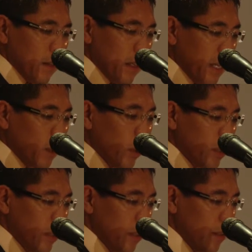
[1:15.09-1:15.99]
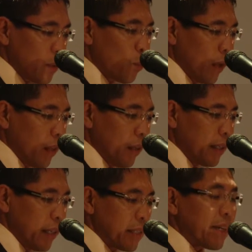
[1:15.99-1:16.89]
The key question is whether
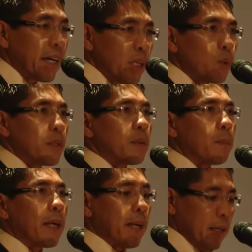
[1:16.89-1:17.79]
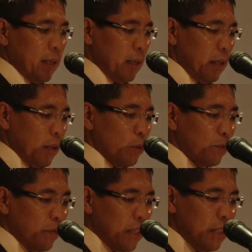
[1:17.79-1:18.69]
there is adequate supply to
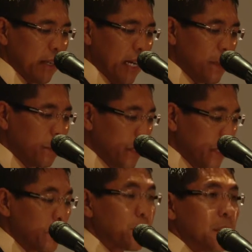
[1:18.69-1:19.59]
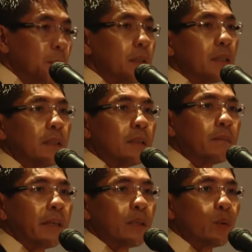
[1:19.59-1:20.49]
feed 9 billion people
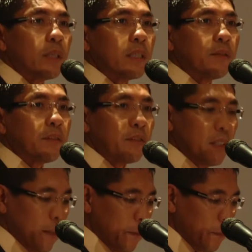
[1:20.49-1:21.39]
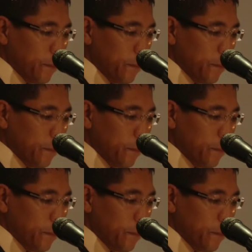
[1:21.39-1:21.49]
by 2050.